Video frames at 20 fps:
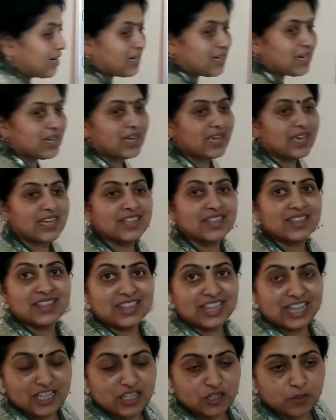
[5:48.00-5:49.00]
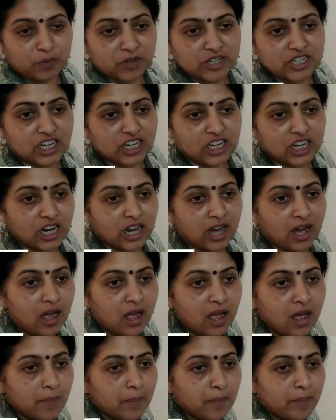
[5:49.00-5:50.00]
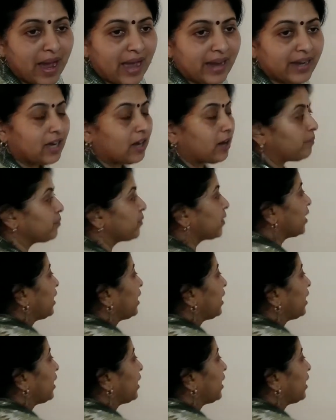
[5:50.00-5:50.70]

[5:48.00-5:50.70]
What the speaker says: it in this particular manner.